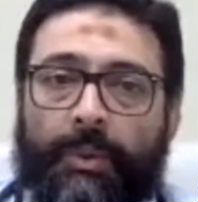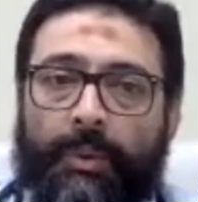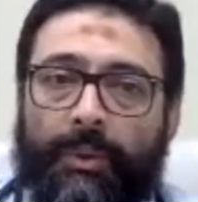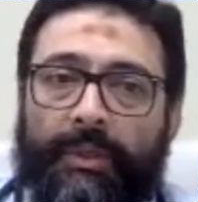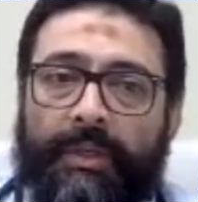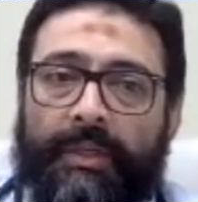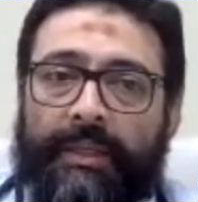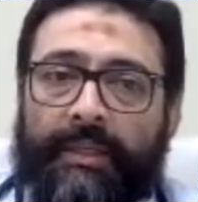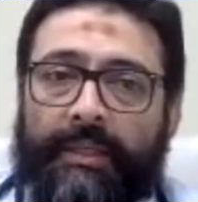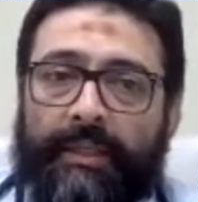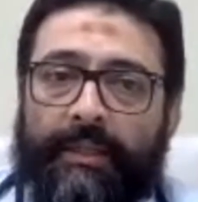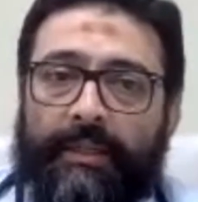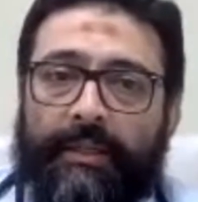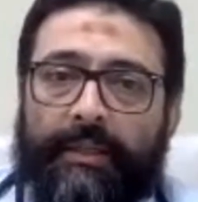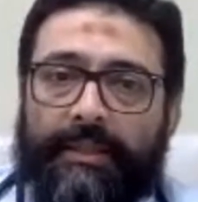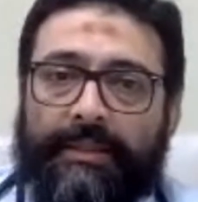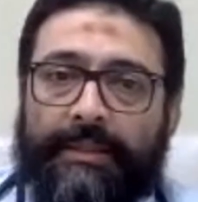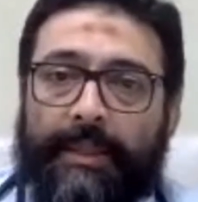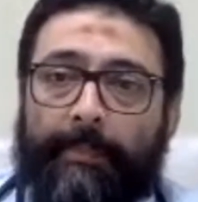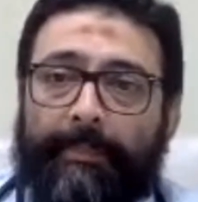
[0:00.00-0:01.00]
So
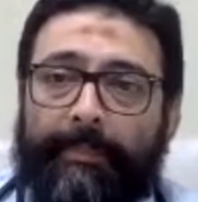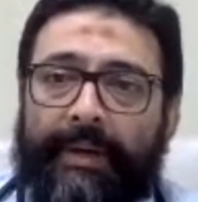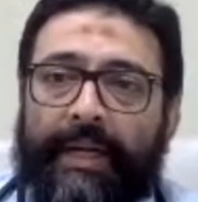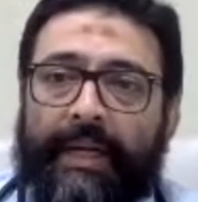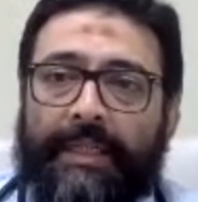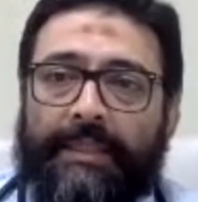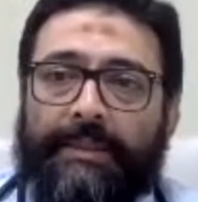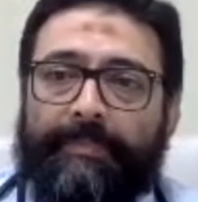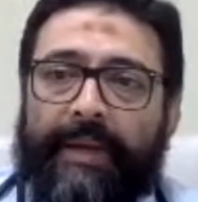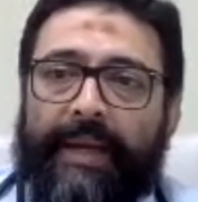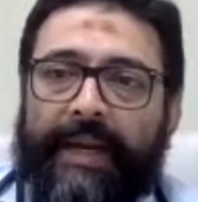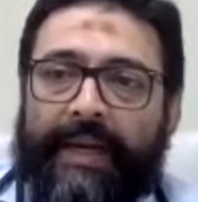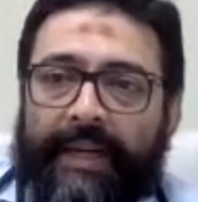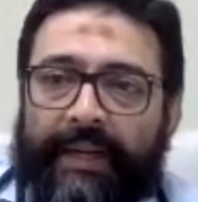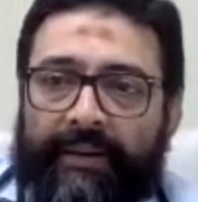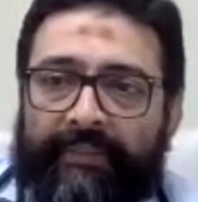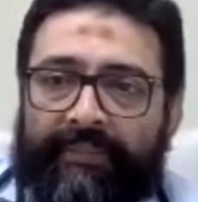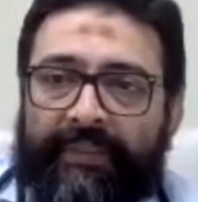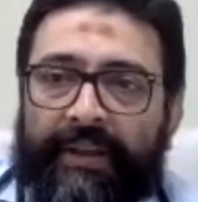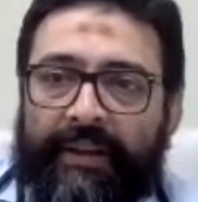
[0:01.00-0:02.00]
some drugs may
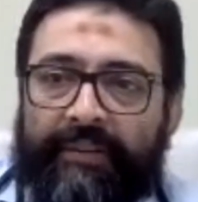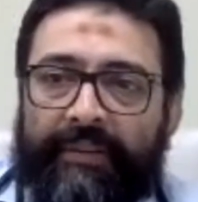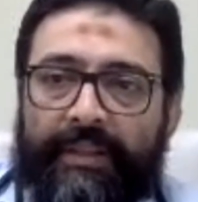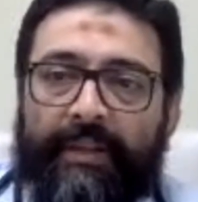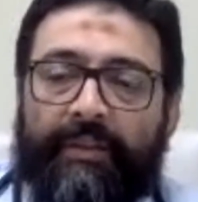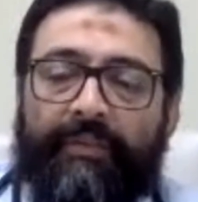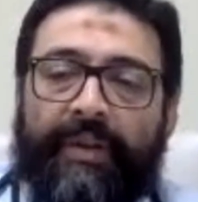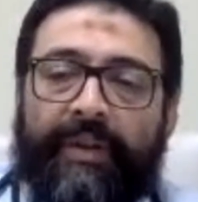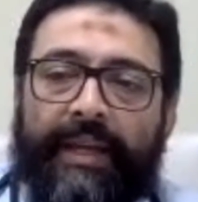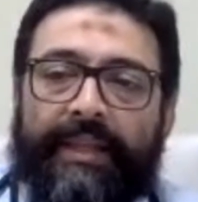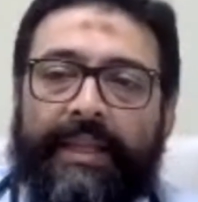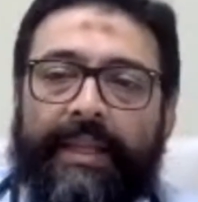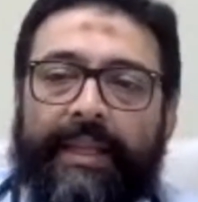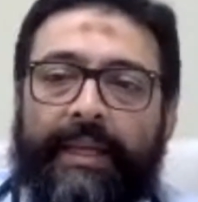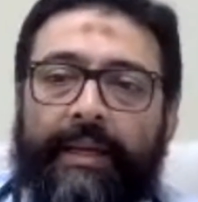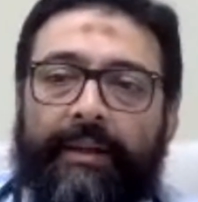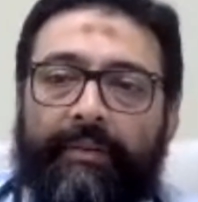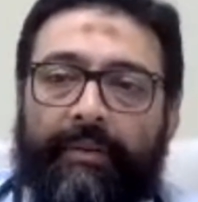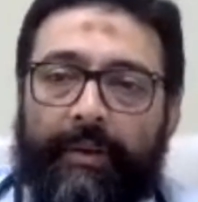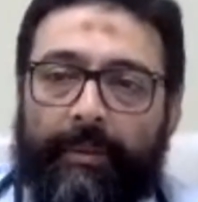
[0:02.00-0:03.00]
interfere with the way
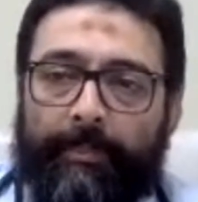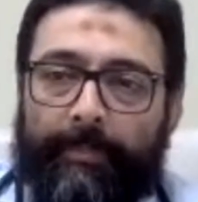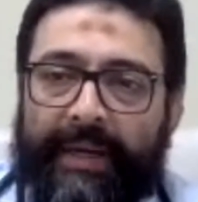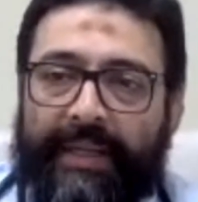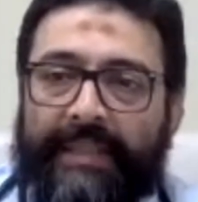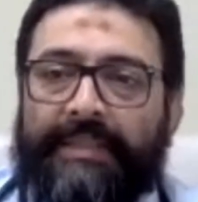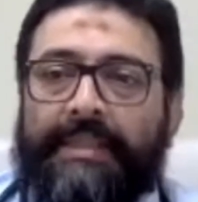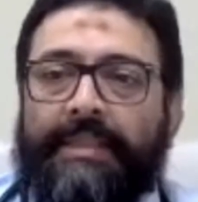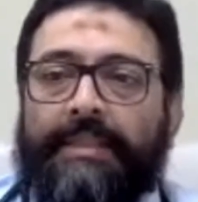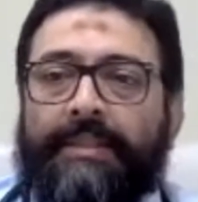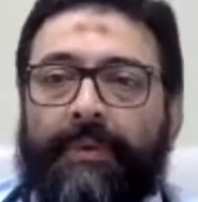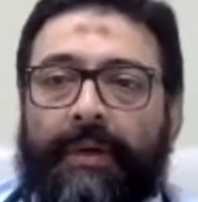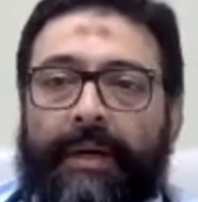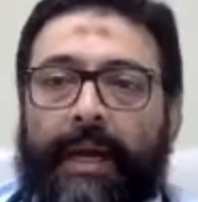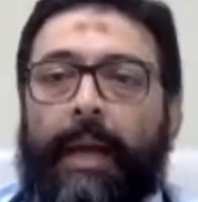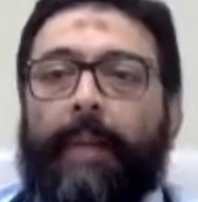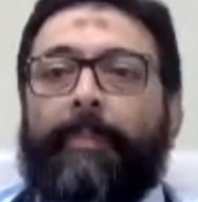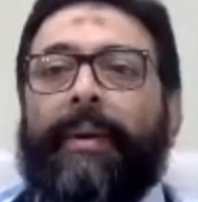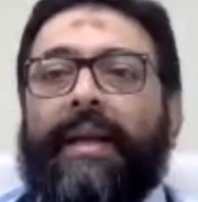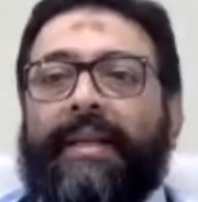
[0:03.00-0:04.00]
the medicines
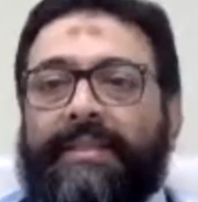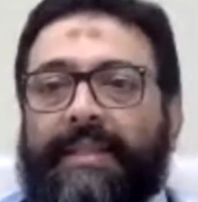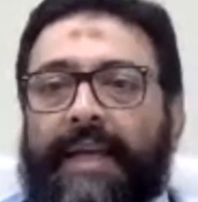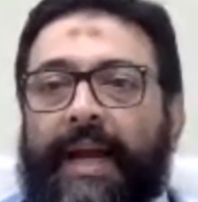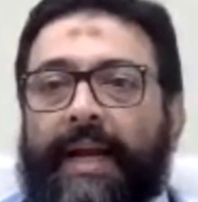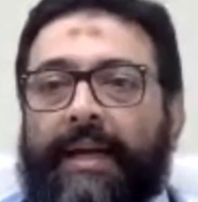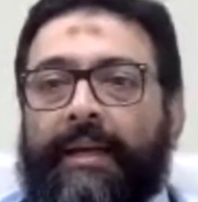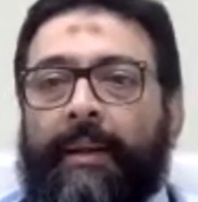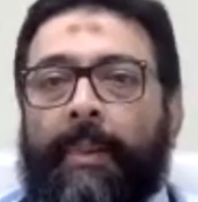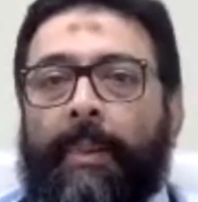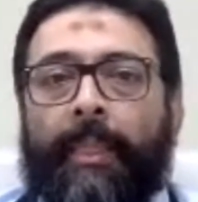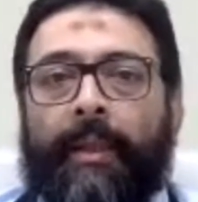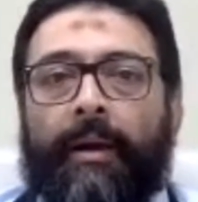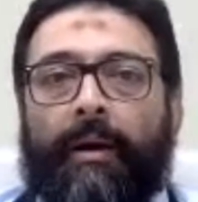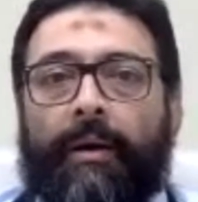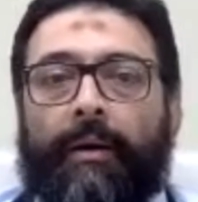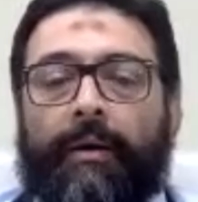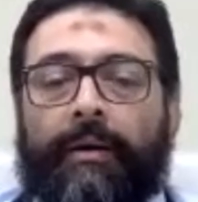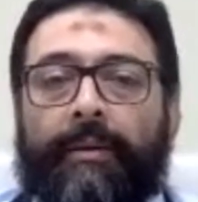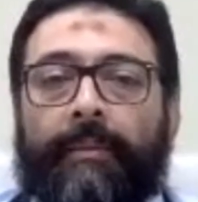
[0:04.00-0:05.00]
for diabetes act,
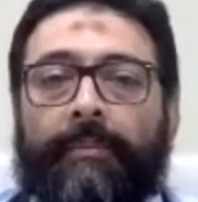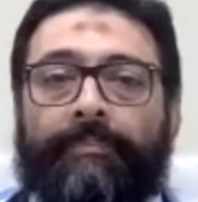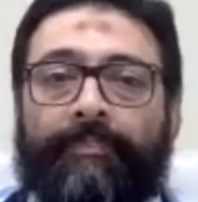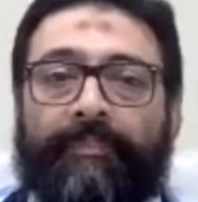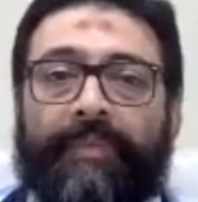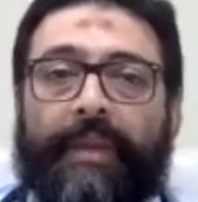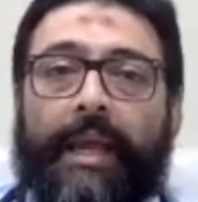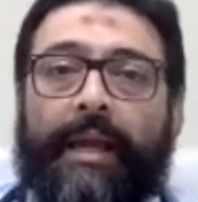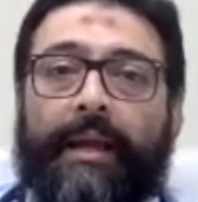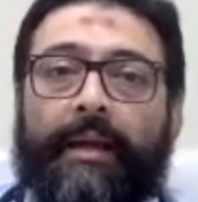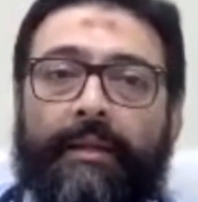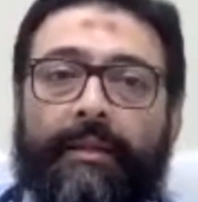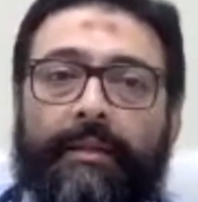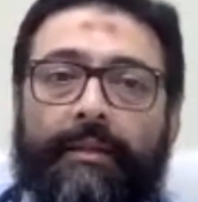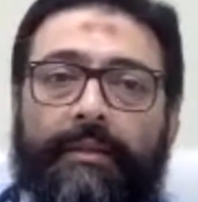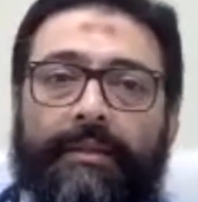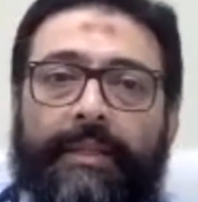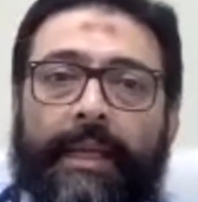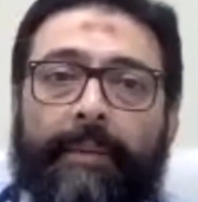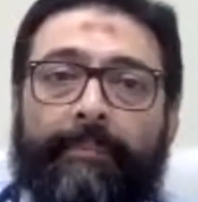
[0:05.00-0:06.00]
or
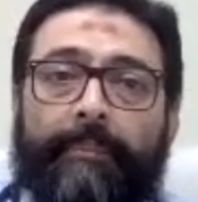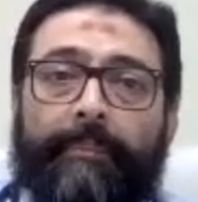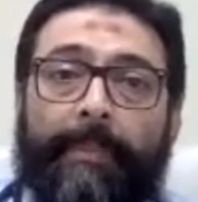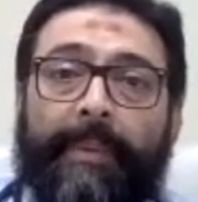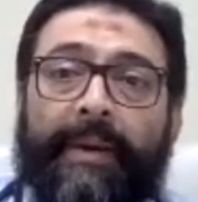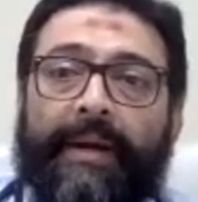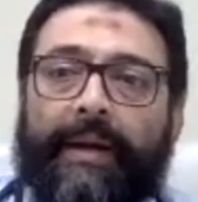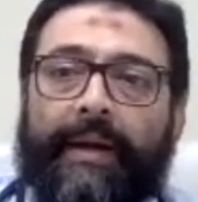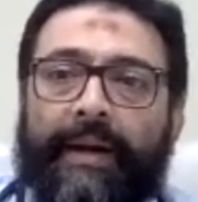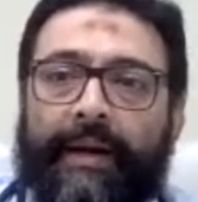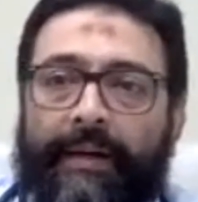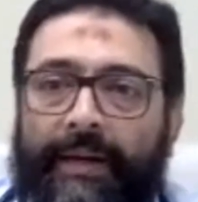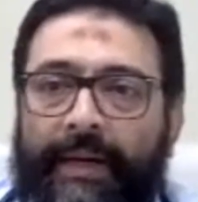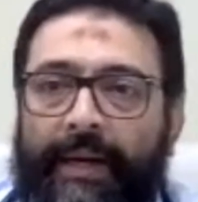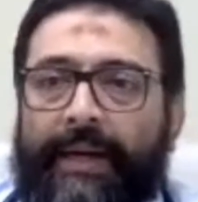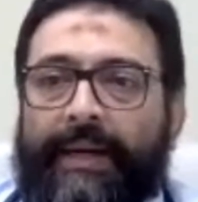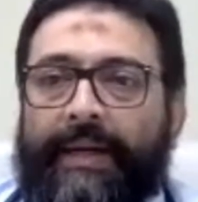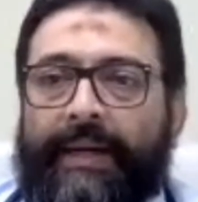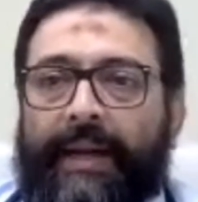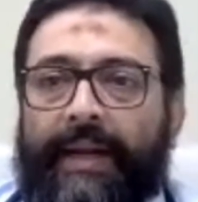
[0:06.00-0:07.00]
there may be
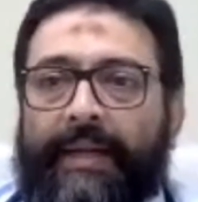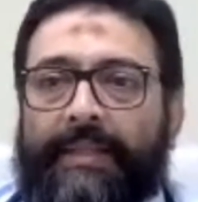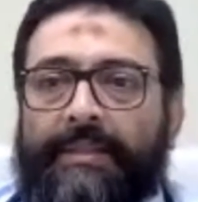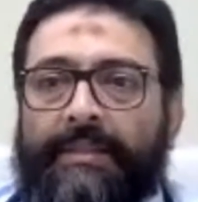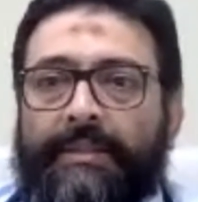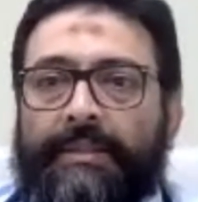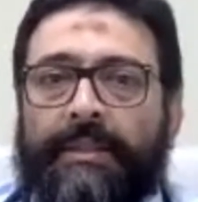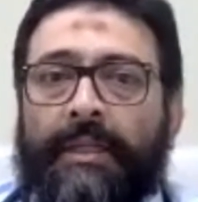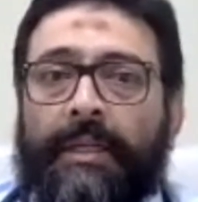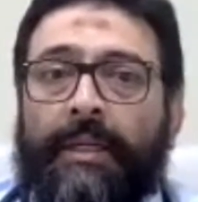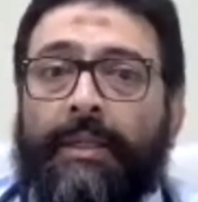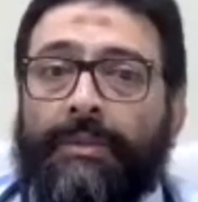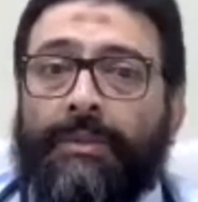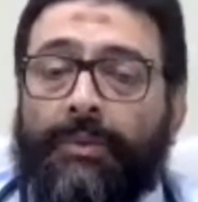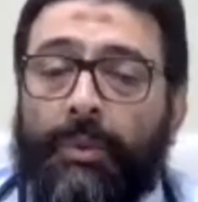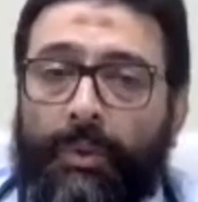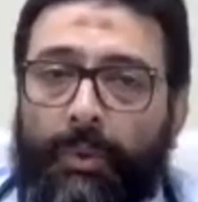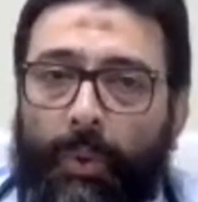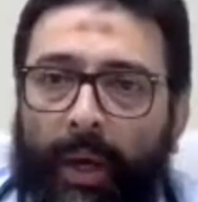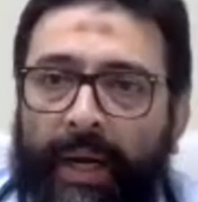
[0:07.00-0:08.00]
drug-drug interactions.
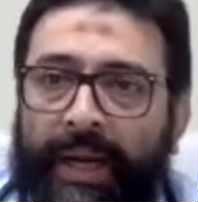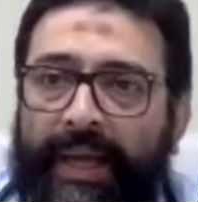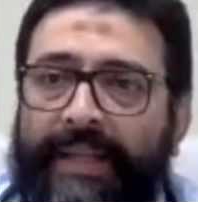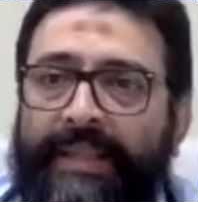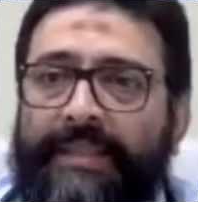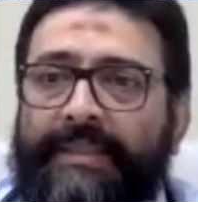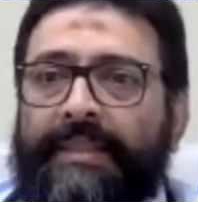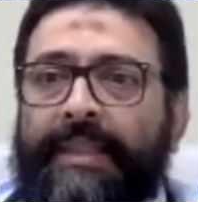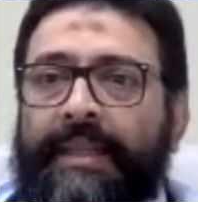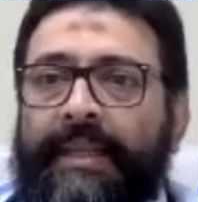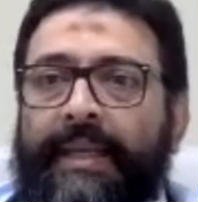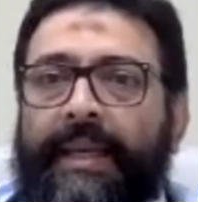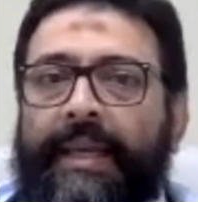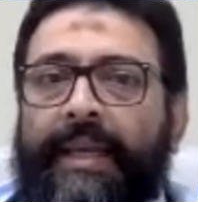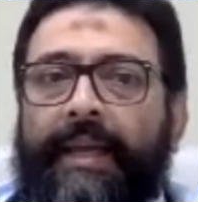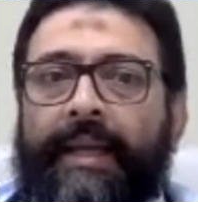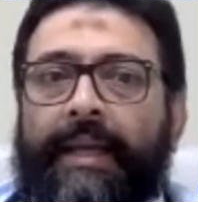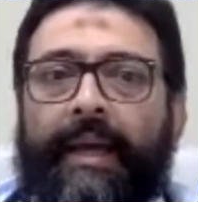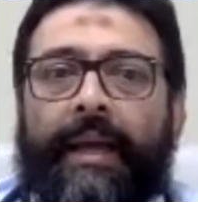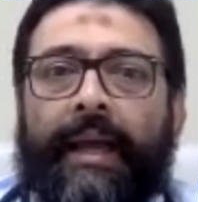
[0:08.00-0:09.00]
So knowledge is the
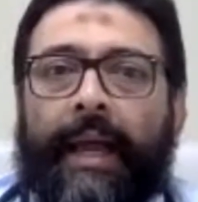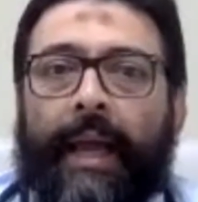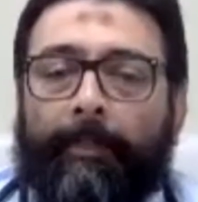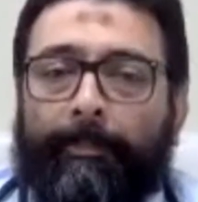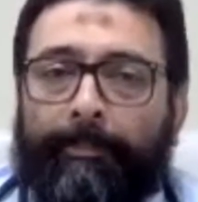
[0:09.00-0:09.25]
key.